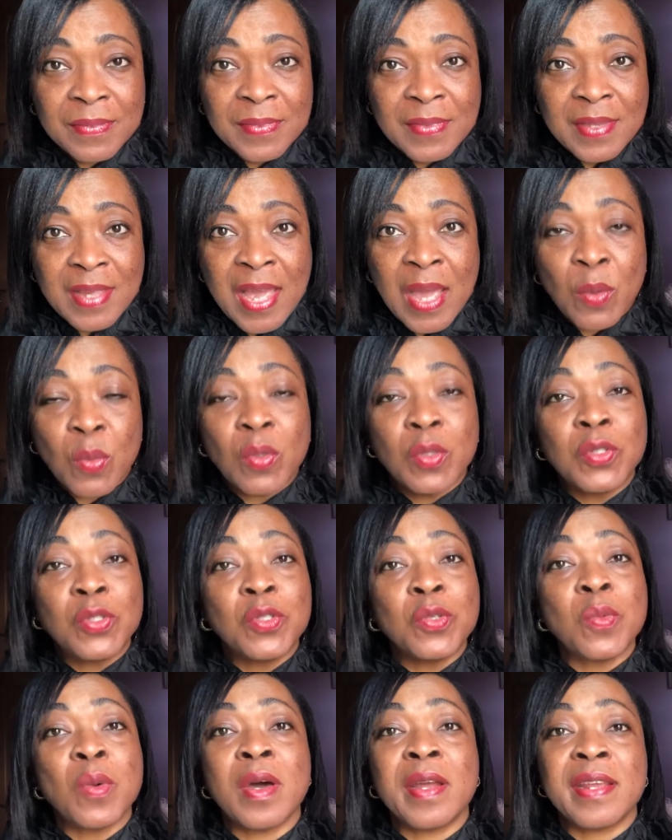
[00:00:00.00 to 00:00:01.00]
And we'll do
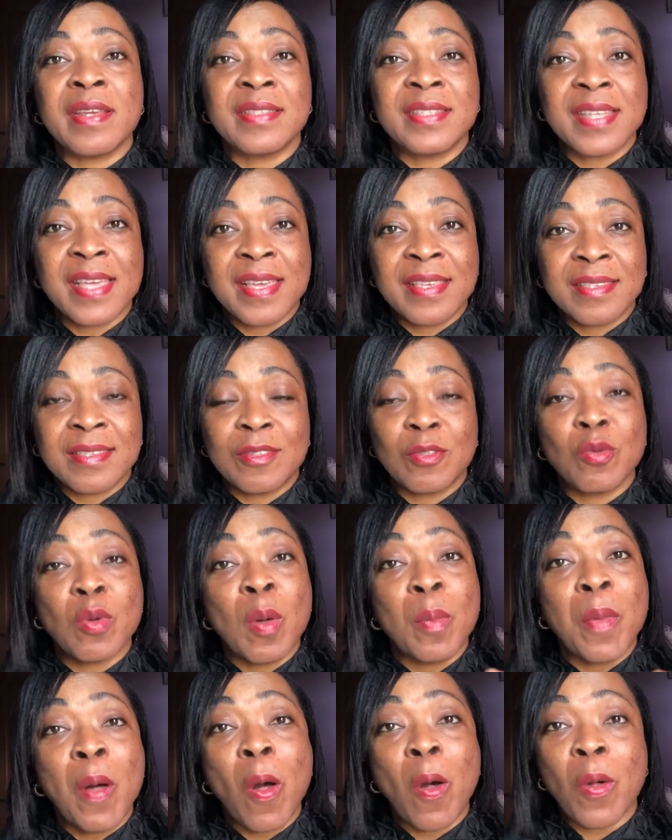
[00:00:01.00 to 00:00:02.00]
what it takes to
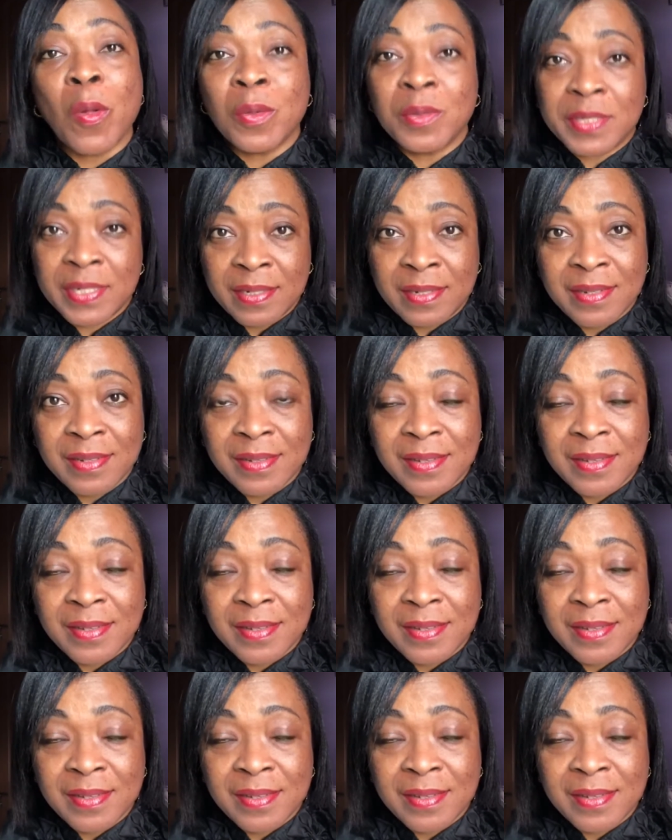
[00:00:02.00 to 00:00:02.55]
uphold it.